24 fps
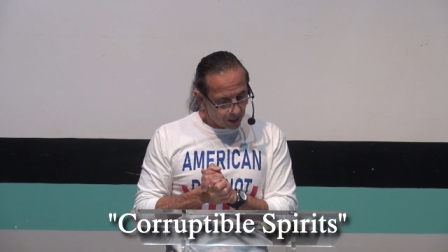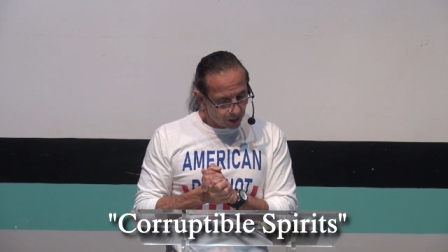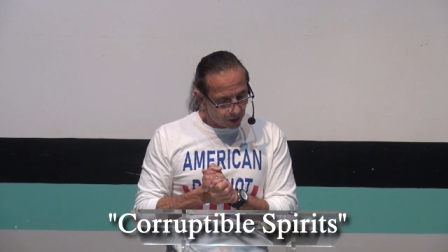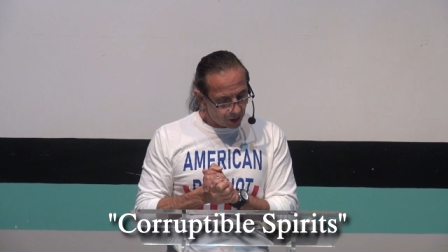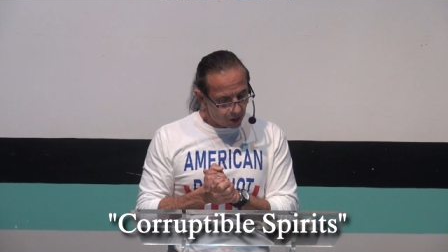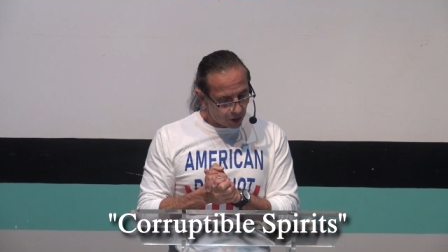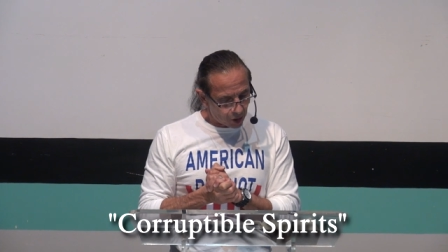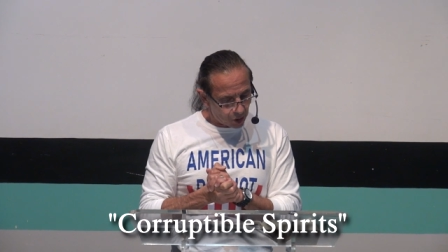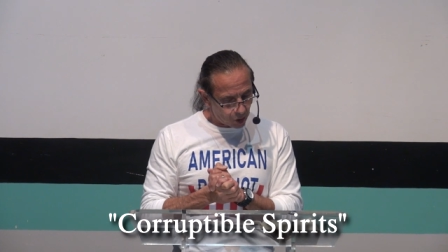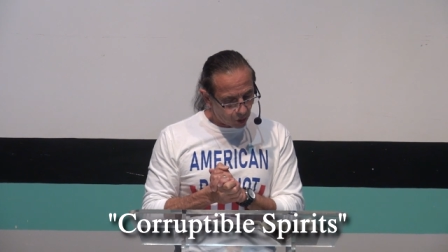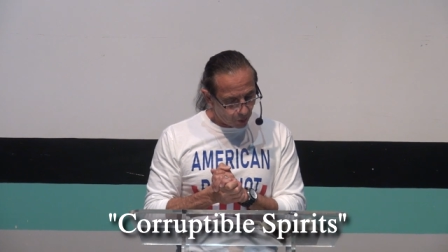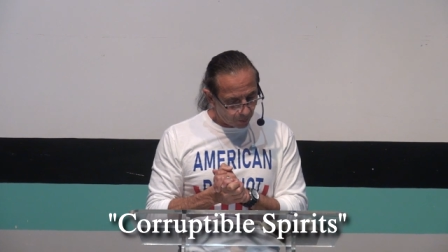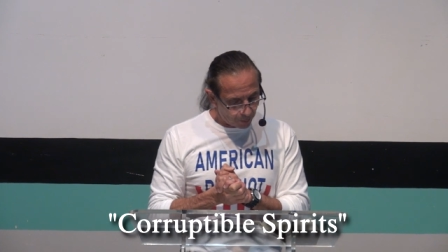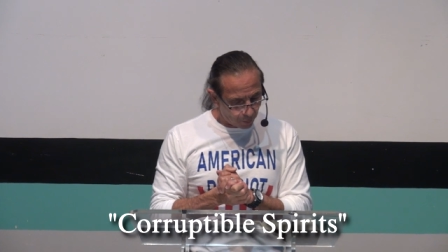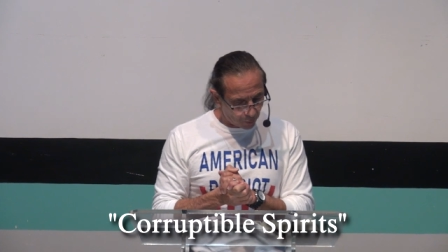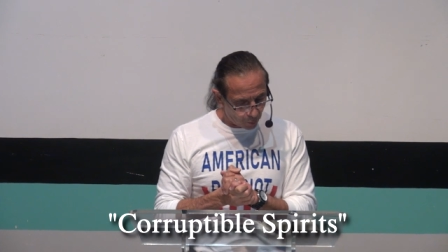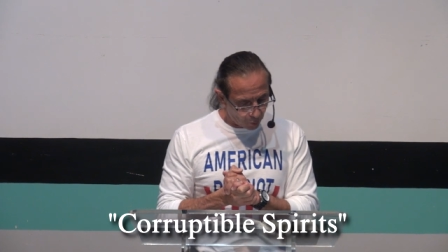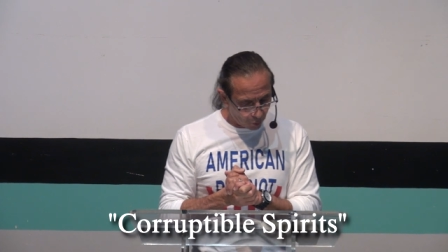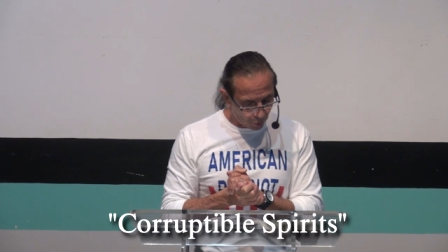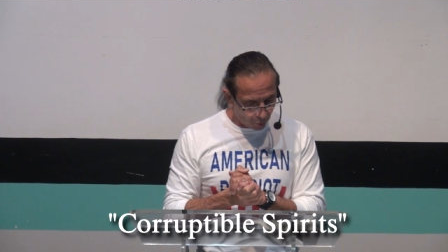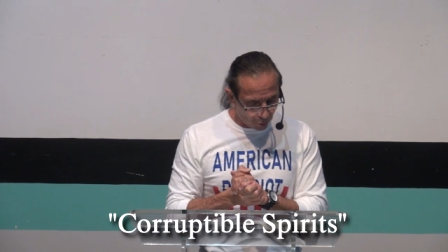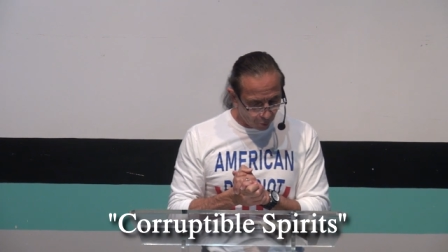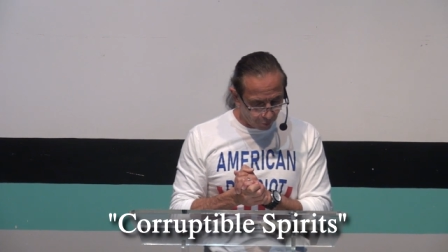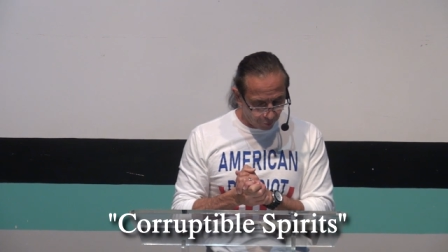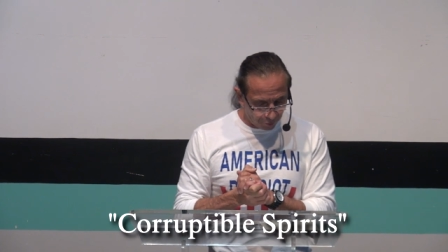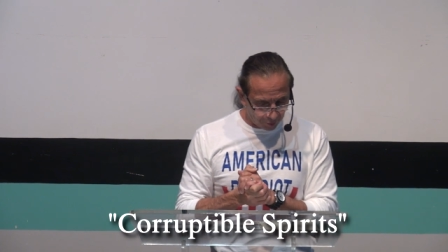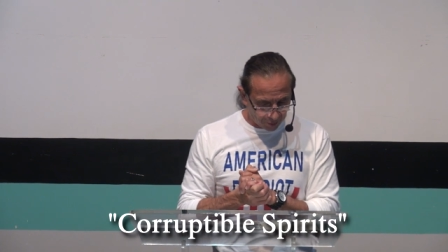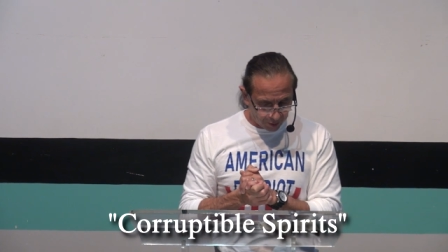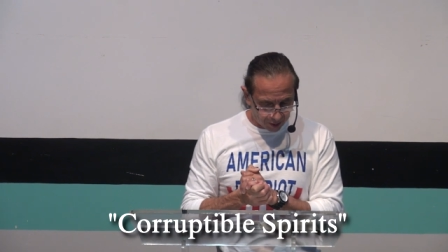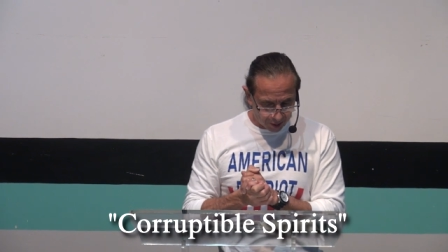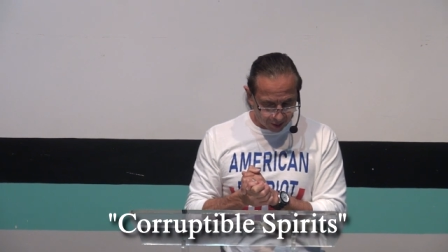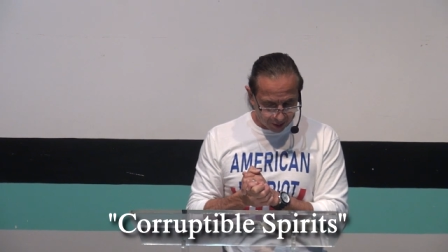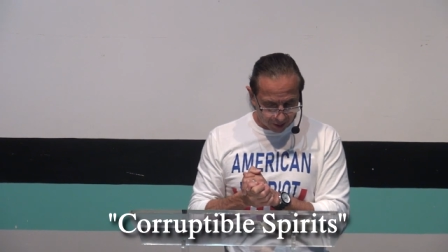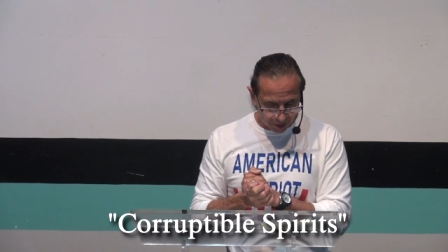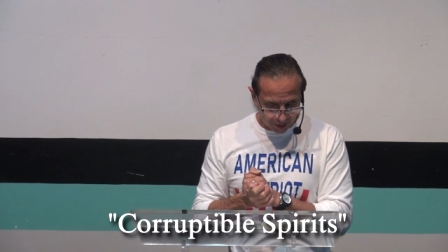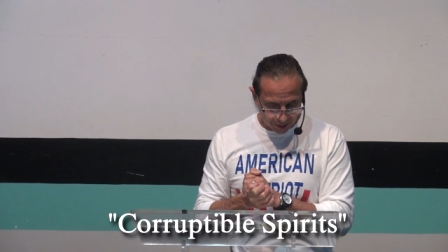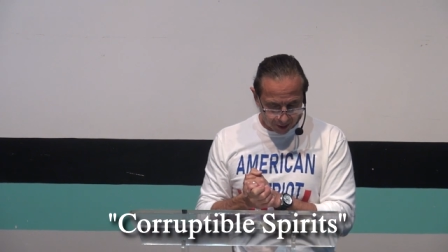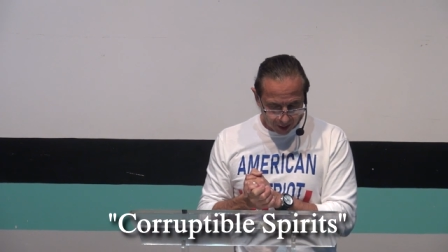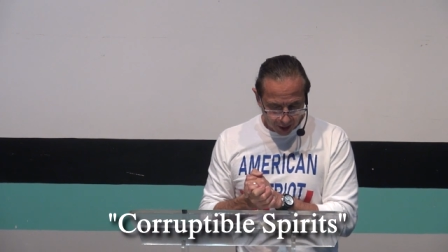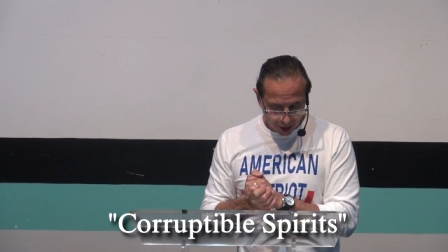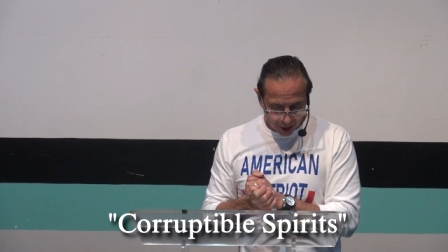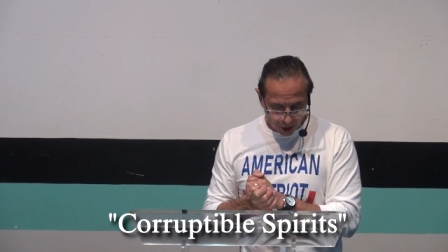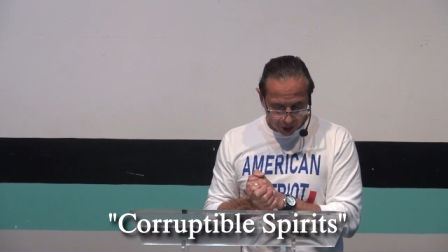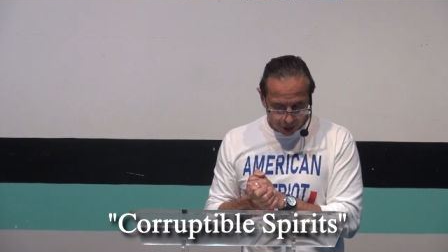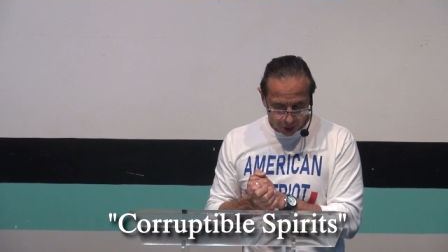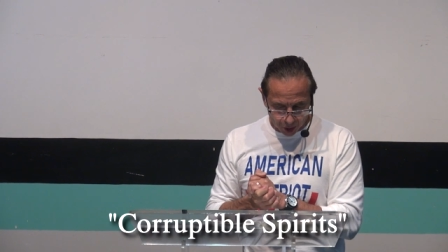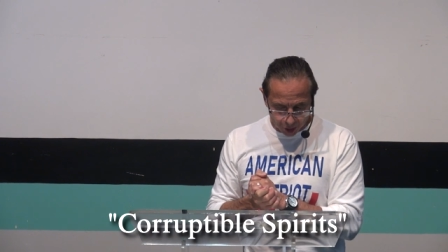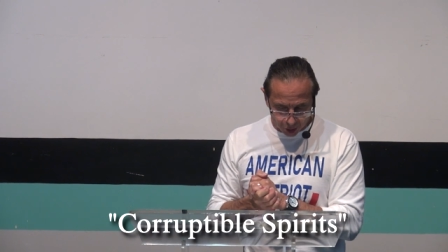Disapprove
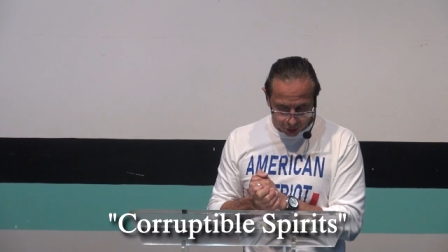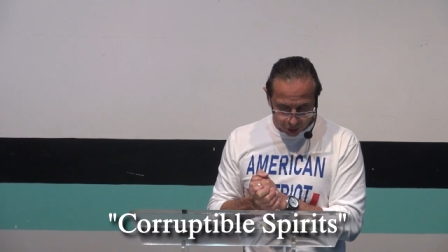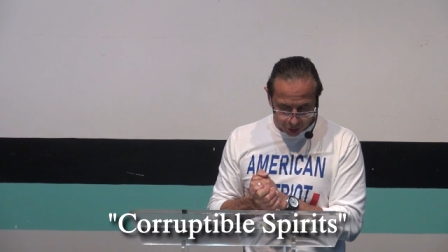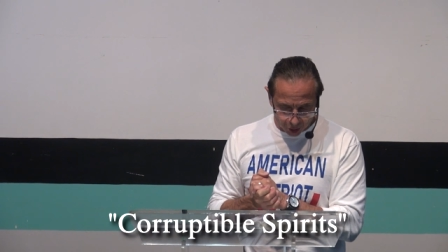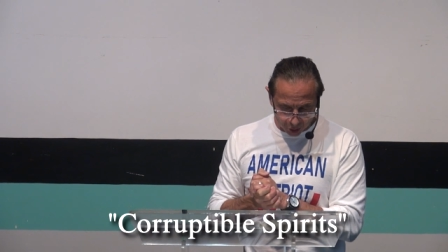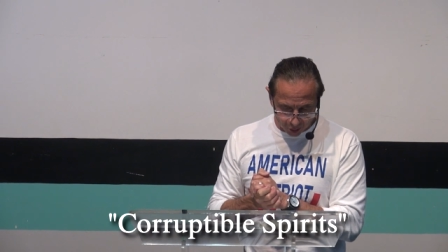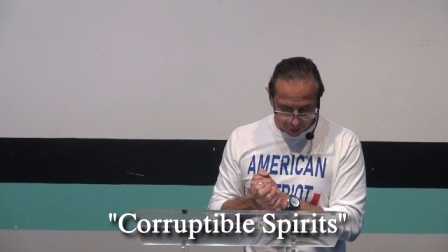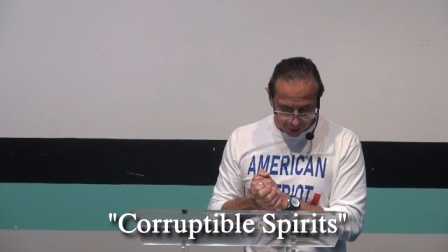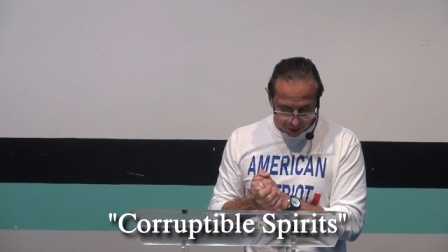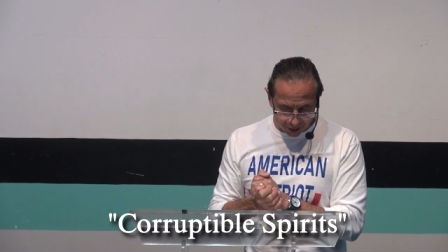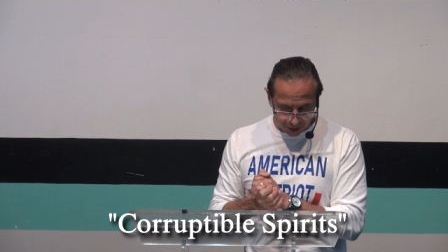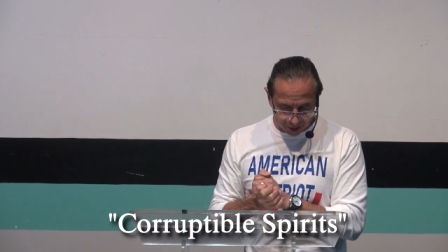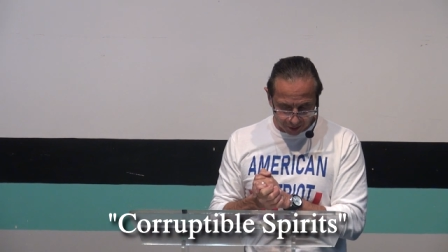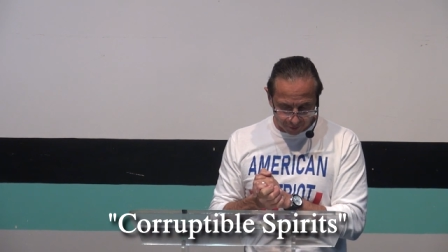concerning